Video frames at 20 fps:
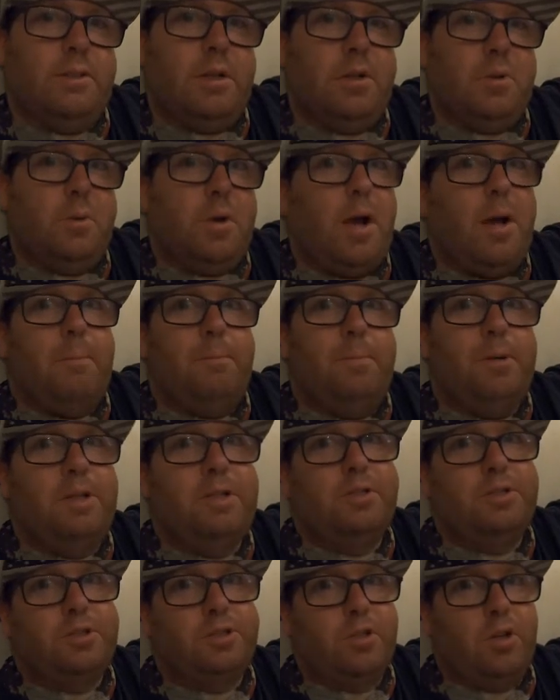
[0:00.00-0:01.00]
no, not
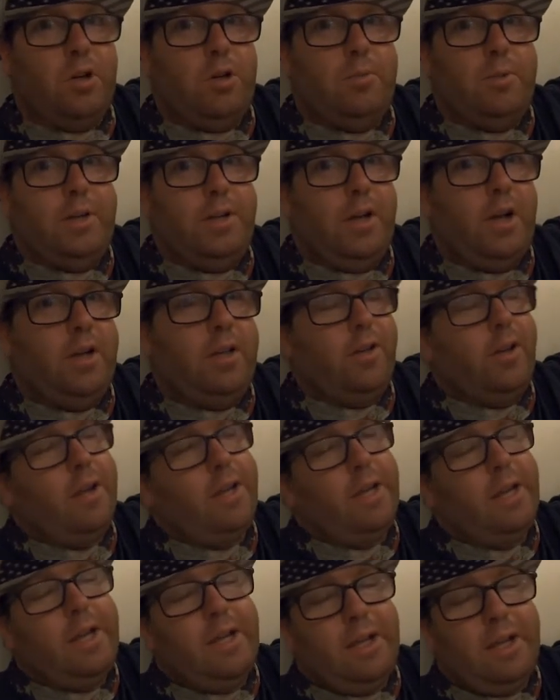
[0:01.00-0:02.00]
pastrami, I
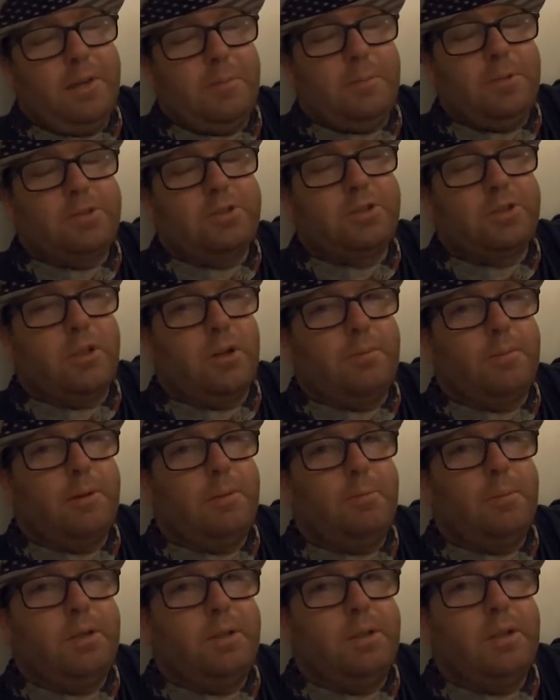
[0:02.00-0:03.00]
like eating
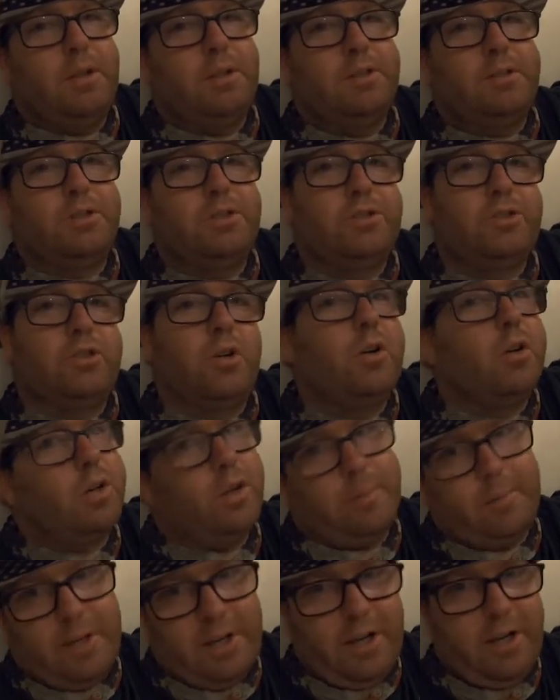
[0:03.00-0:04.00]
pastrami, but
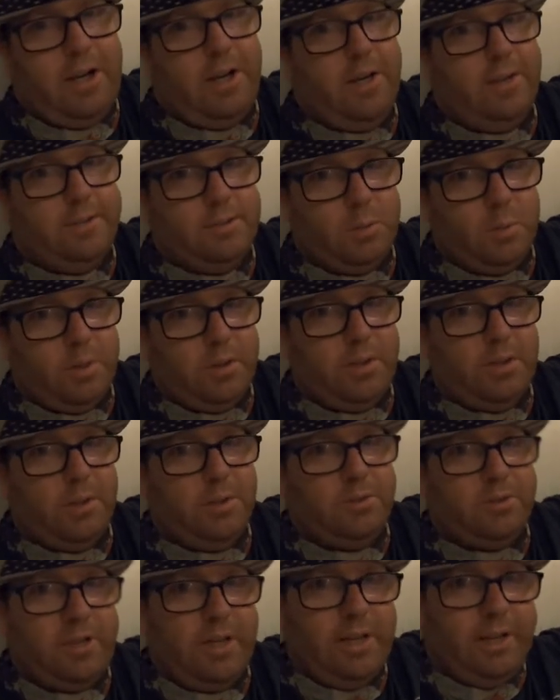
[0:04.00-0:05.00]
astronomy is one of
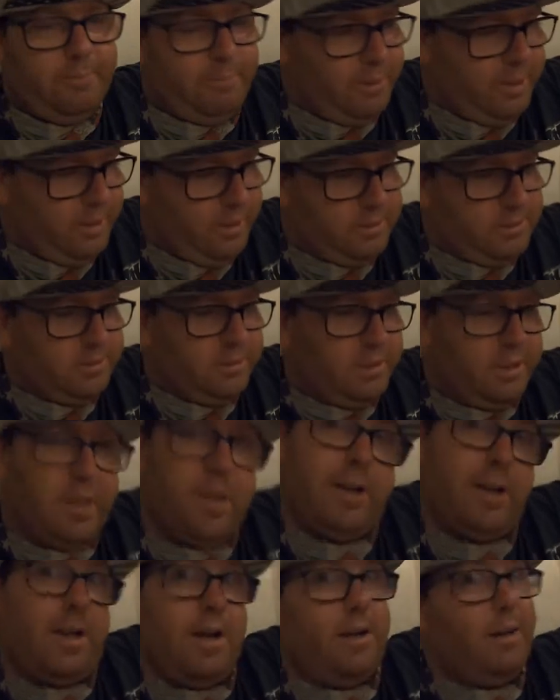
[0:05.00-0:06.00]
those damn things that
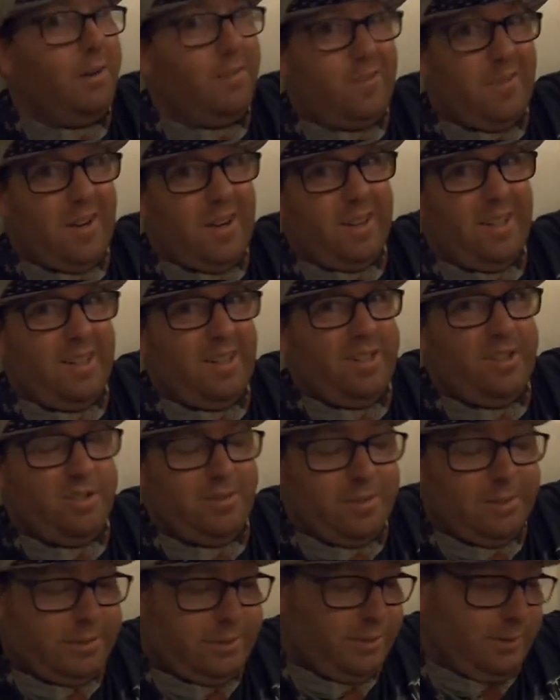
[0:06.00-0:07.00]
I kind of find
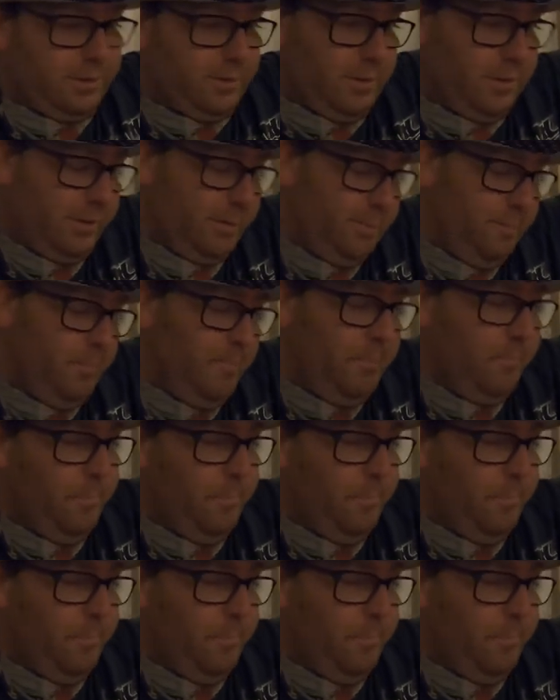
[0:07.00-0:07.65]
interesting, right?